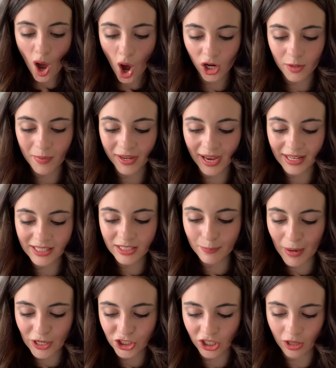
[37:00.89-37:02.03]
Holly began
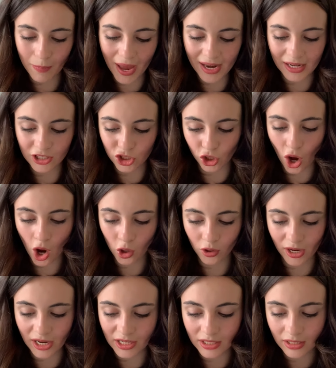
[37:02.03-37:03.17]
smashing the bed into the
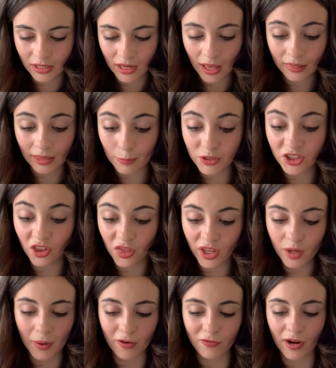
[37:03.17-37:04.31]
concrete. That was the thing
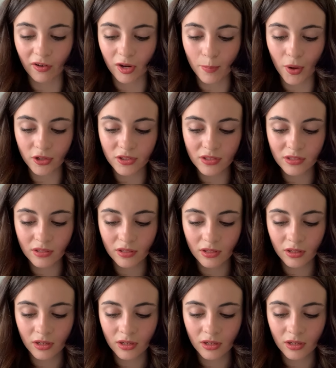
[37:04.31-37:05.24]
about fairy bonds.